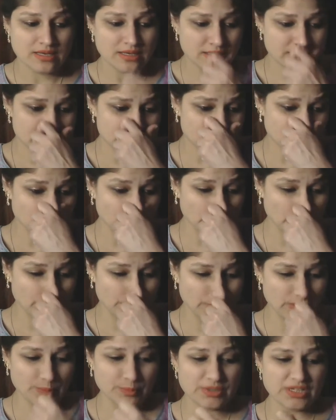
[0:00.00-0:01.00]
So
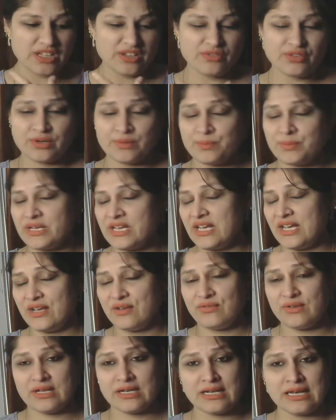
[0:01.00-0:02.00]
people, they were
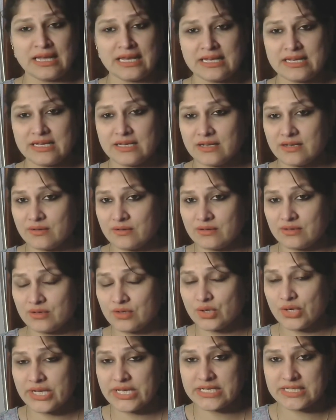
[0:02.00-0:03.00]
behaving like
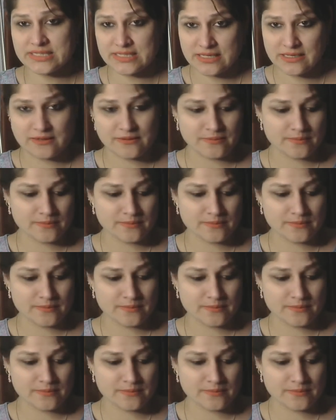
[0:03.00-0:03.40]
crazy.